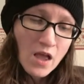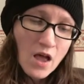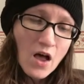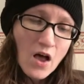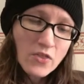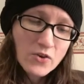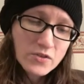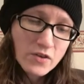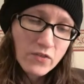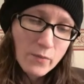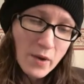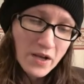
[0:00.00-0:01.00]
Others
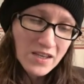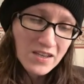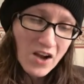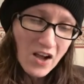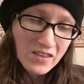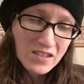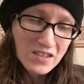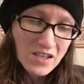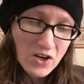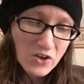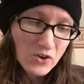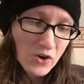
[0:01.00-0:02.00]
of the monkey caught the
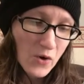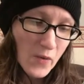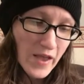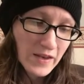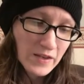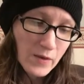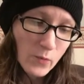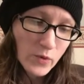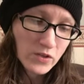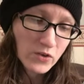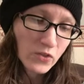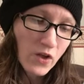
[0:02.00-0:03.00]
Scarecrow, and
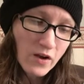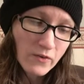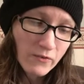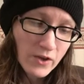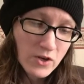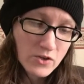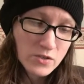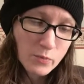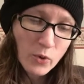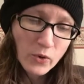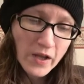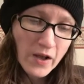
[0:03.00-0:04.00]
with their long fingers
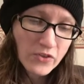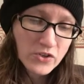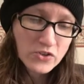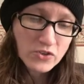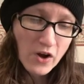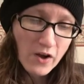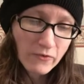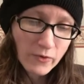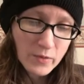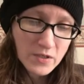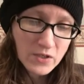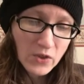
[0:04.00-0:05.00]
pulled out the straw
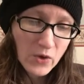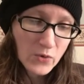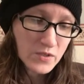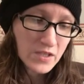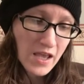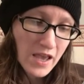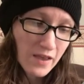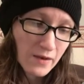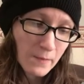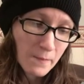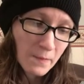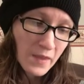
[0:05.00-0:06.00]
from his clothes and
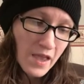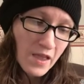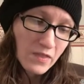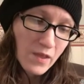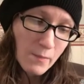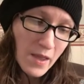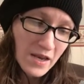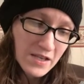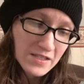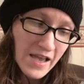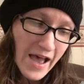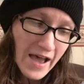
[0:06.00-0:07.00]
head. They made
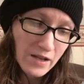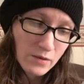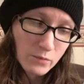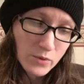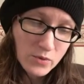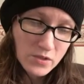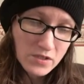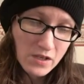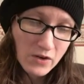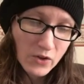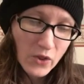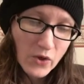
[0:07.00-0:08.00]
his hat and boots
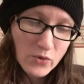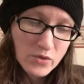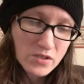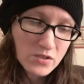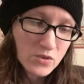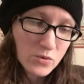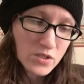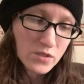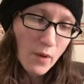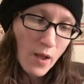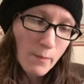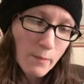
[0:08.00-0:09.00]
and clothes into a
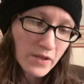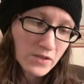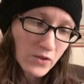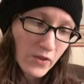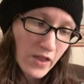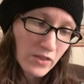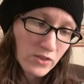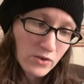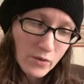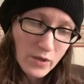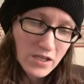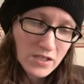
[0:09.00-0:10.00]
small bundle and
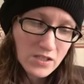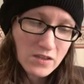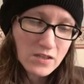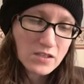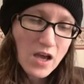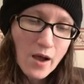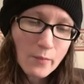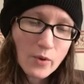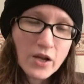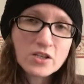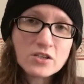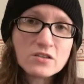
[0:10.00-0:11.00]
threw it into the top
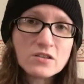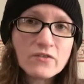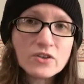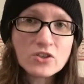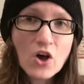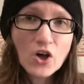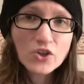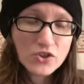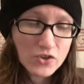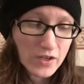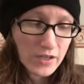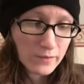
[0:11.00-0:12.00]
branches of a tall
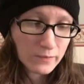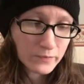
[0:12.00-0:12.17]
tree.